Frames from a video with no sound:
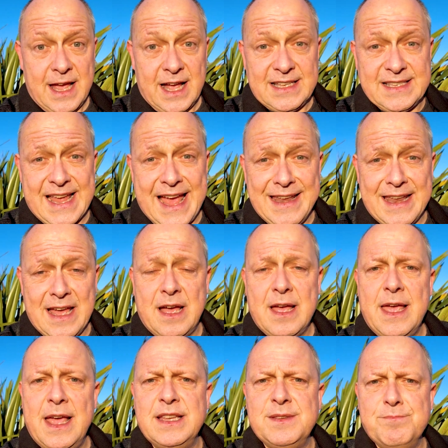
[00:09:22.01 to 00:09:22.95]
A tenner
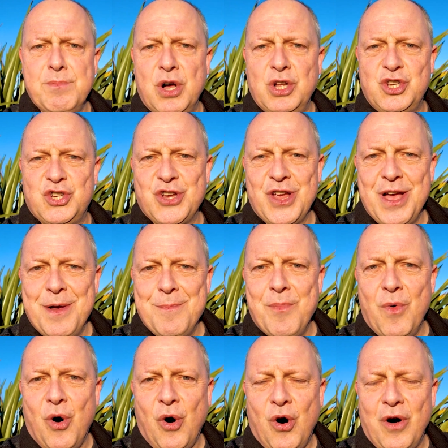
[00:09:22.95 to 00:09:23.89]
is much
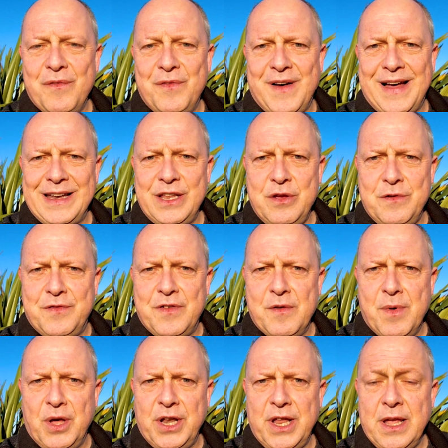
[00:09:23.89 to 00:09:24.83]
more value for
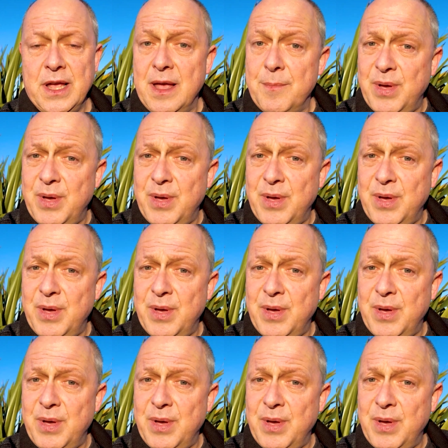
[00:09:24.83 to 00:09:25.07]
money.